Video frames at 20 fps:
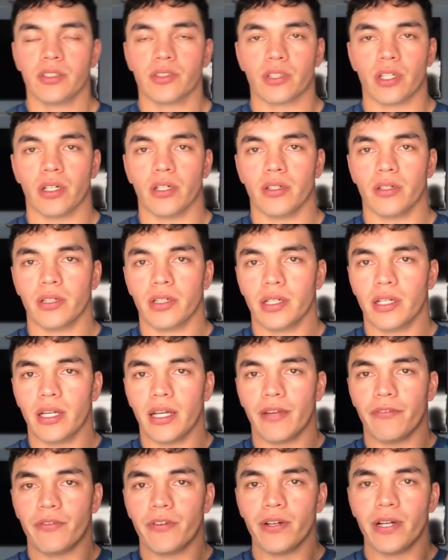
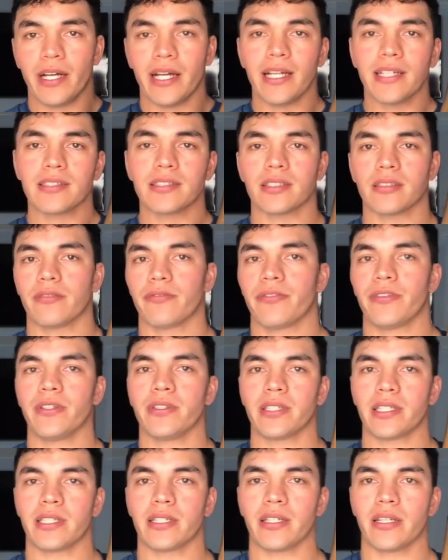So if your hands aren't
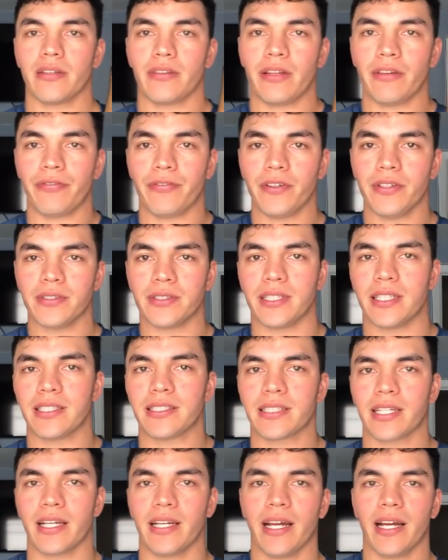feeling good, if they feel
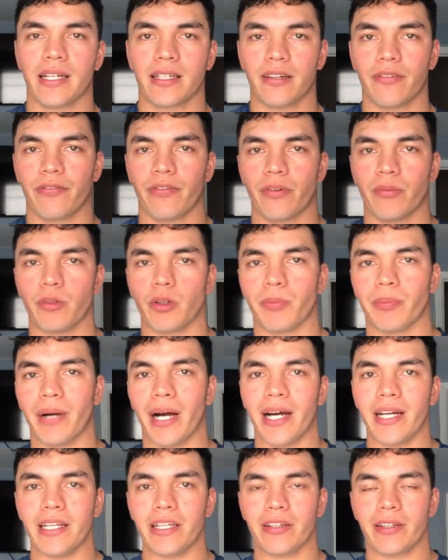disconnected from your
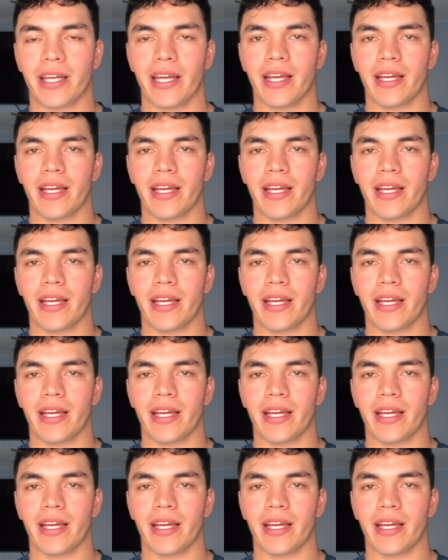body, you